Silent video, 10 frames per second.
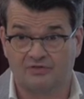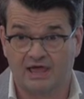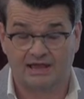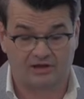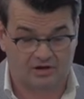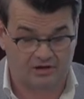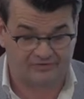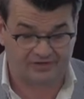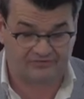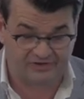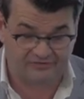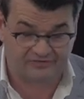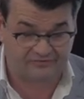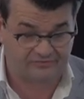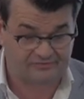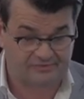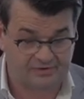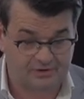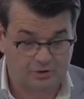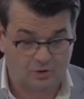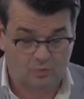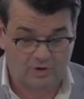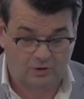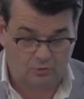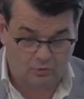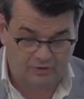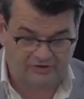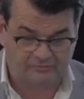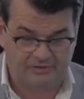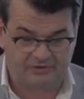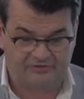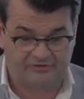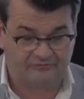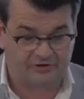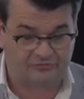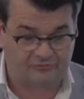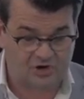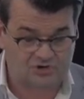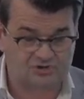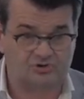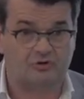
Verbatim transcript: daily lives as citizens. We are all experiencing the frustration